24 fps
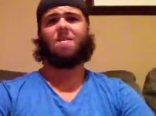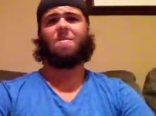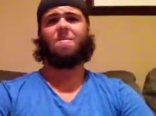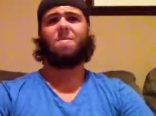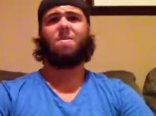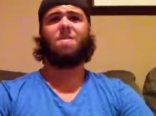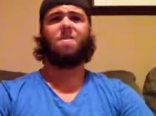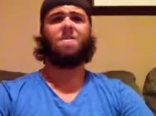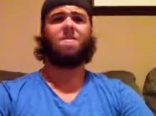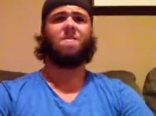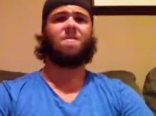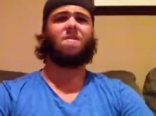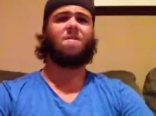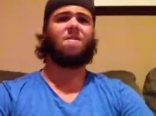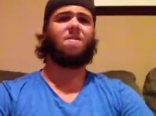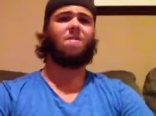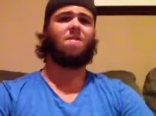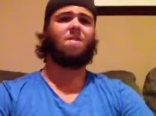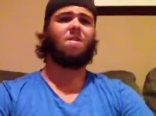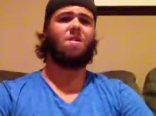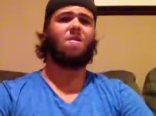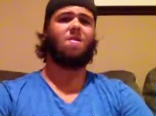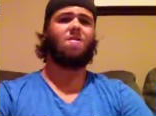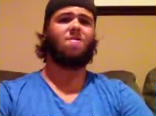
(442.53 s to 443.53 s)
but if there are no
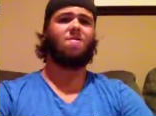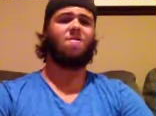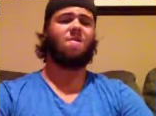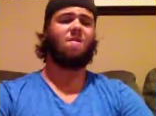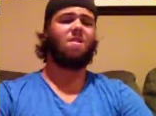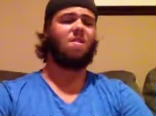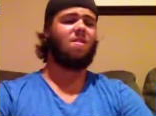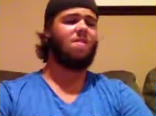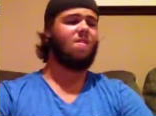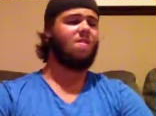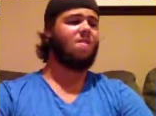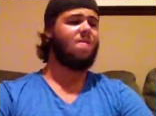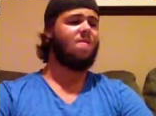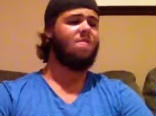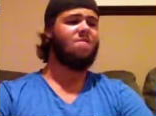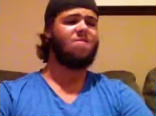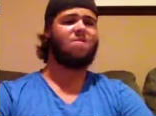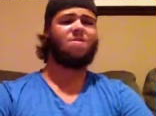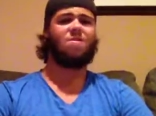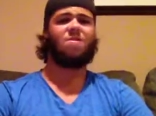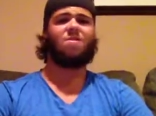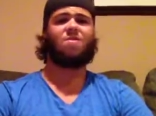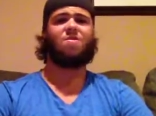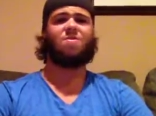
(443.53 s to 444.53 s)
comments for either, I'm
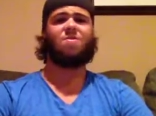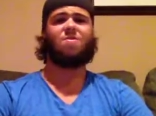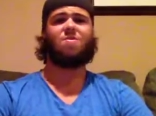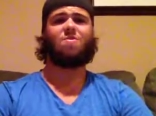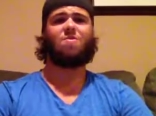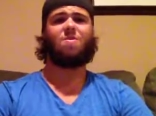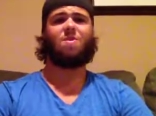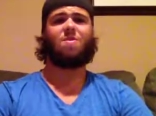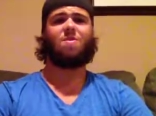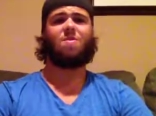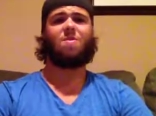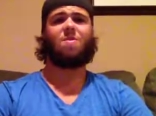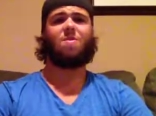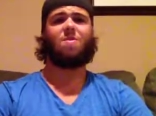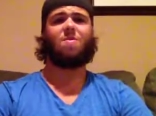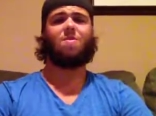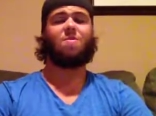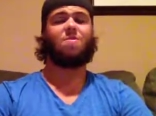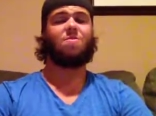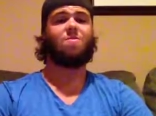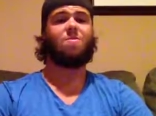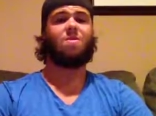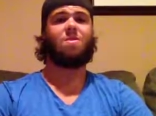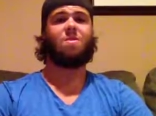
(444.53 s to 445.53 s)
just going to choose when I'm there,
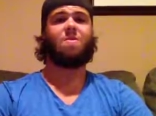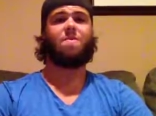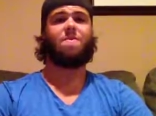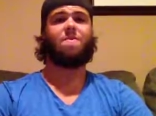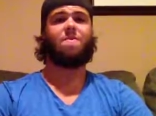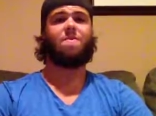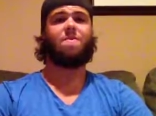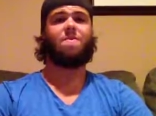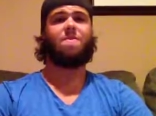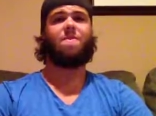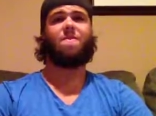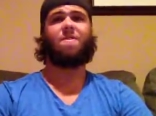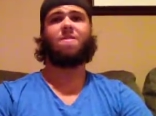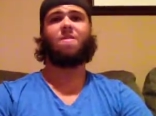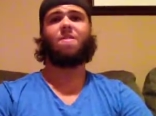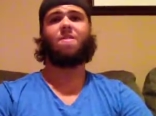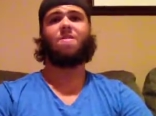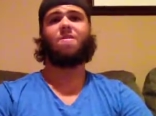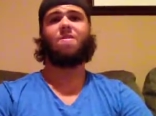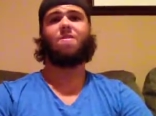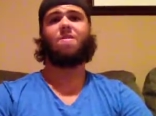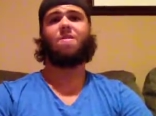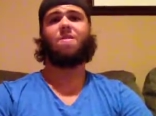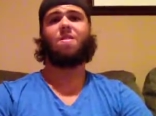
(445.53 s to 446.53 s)
which one I feel
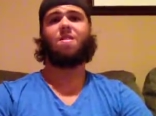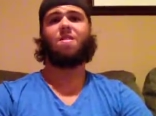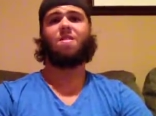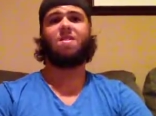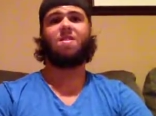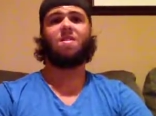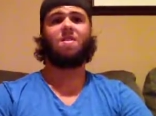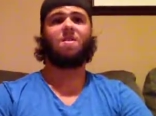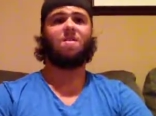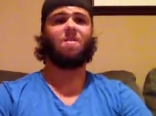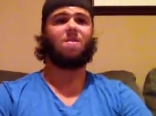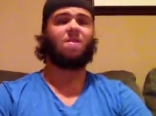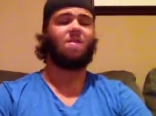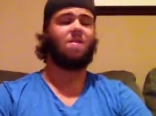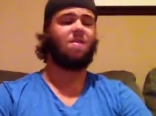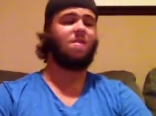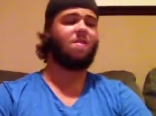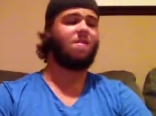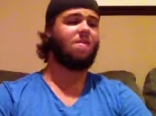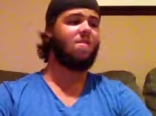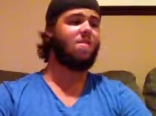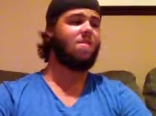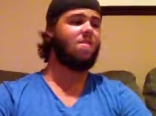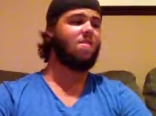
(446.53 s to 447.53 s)
like doing that day.
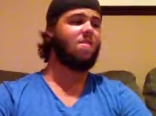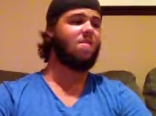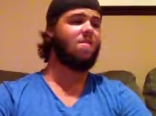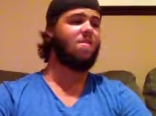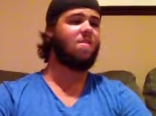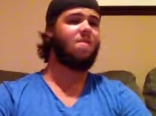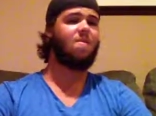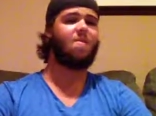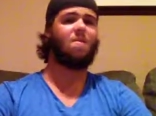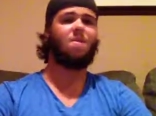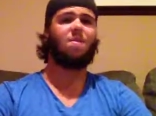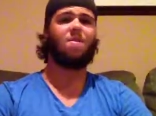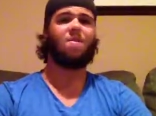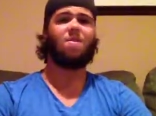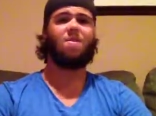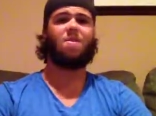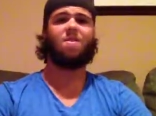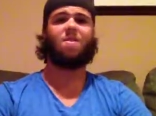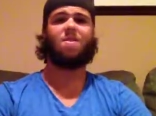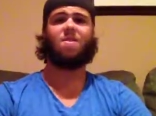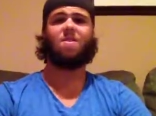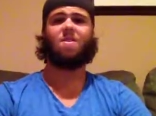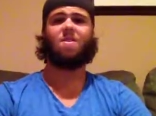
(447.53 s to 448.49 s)
And then I'm going to,